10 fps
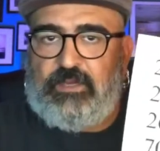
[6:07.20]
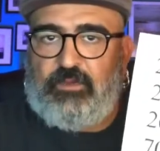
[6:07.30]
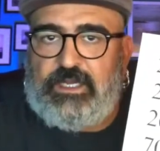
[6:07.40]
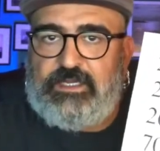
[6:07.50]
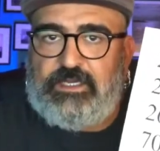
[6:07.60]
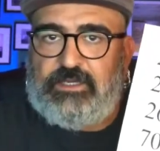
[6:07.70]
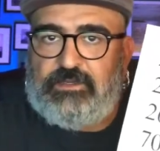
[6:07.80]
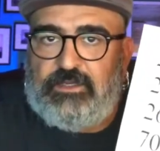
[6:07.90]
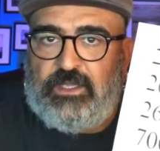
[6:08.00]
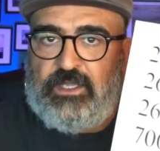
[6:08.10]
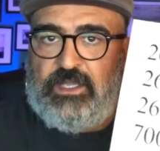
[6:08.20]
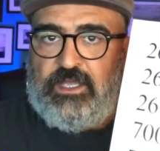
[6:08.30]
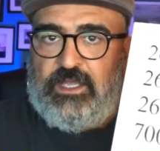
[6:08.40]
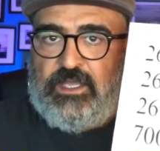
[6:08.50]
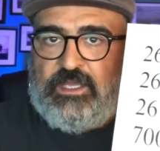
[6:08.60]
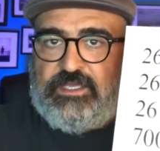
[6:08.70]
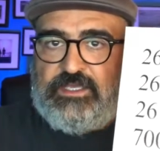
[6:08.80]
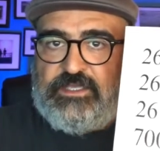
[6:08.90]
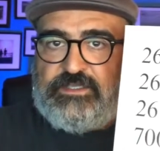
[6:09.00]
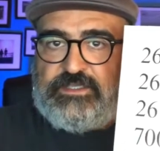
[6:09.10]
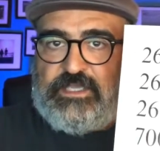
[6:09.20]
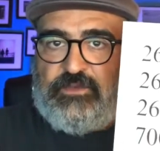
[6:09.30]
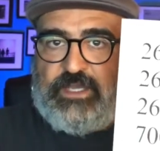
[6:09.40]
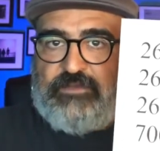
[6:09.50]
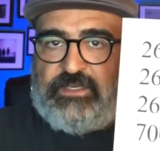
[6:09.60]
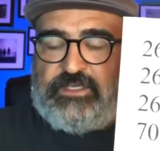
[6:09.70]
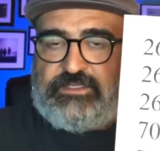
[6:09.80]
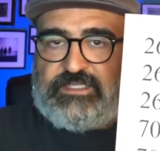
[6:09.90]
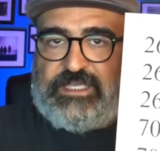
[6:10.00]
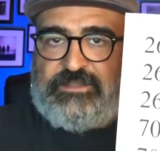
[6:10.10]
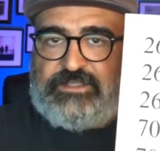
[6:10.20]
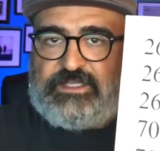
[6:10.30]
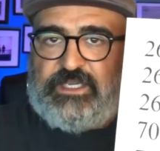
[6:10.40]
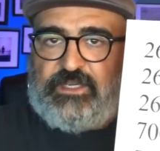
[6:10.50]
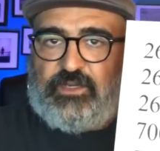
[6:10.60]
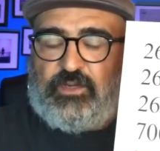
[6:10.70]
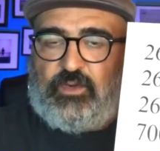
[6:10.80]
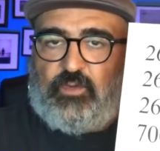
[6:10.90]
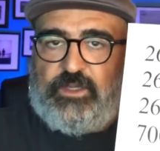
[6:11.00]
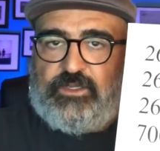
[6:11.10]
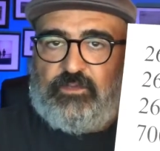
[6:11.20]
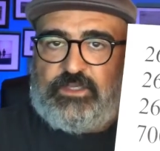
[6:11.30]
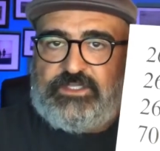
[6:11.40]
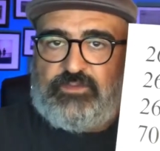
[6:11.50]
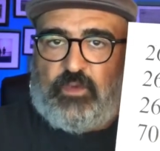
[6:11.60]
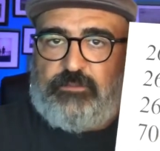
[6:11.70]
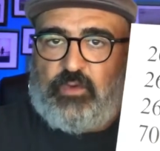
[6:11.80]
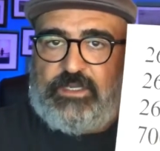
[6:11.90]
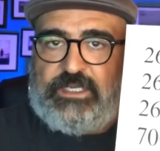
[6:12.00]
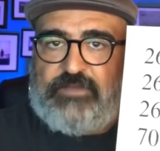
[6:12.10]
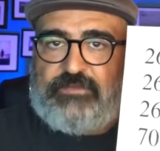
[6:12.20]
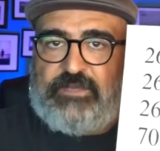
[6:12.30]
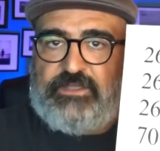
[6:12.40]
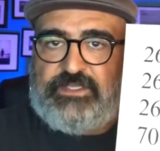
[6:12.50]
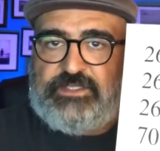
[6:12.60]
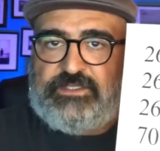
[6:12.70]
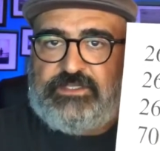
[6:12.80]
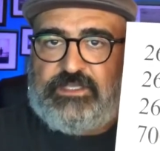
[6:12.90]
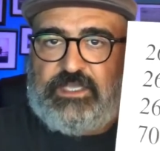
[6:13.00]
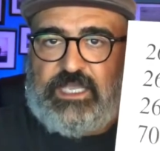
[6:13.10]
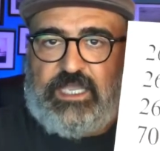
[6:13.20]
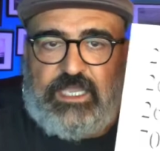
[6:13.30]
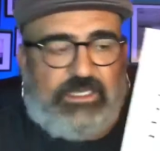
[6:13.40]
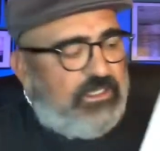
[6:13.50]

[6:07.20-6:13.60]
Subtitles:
I did here, say you have a slightly skinnier wheel, which is 1.95 inches, and